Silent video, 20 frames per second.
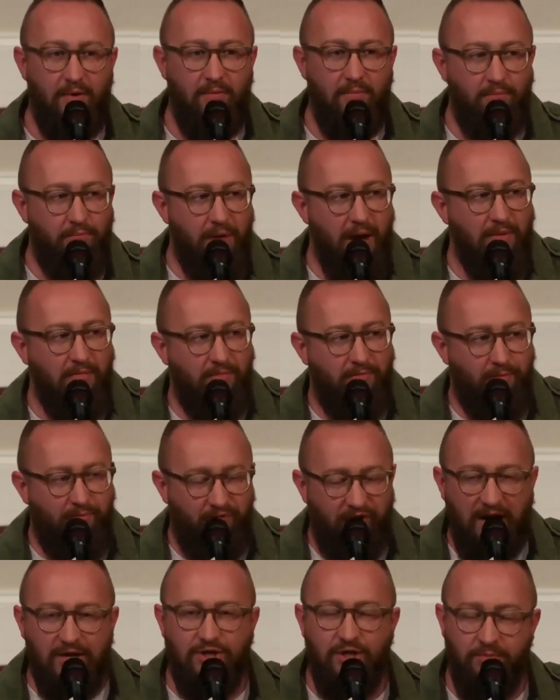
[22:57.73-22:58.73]
that
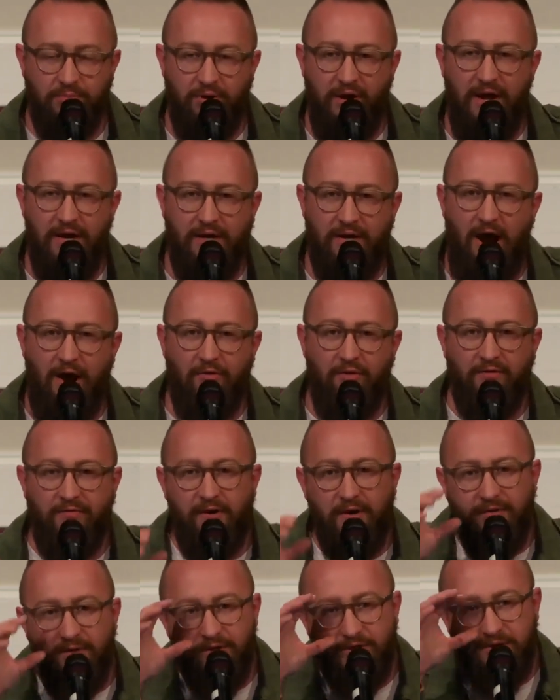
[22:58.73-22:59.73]
flesh and blood had not
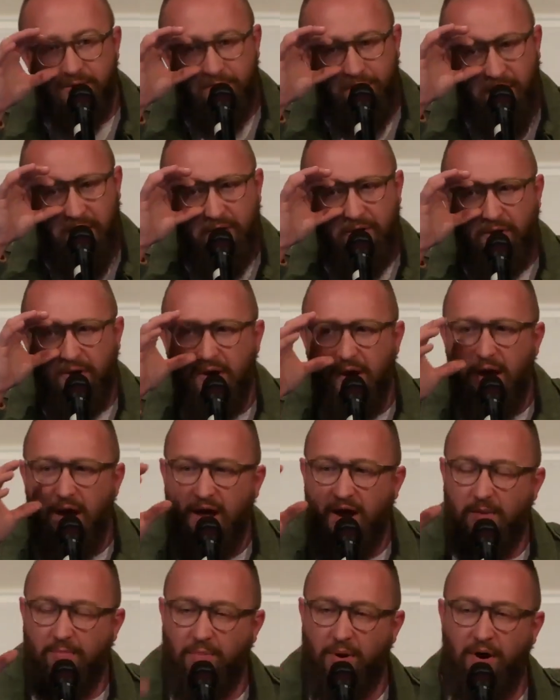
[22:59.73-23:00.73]
revealed this to Peter,
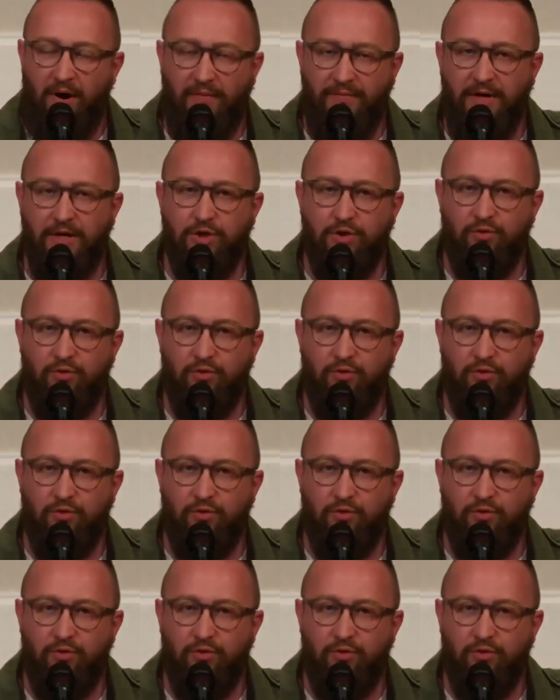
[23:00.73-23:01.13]
and upon this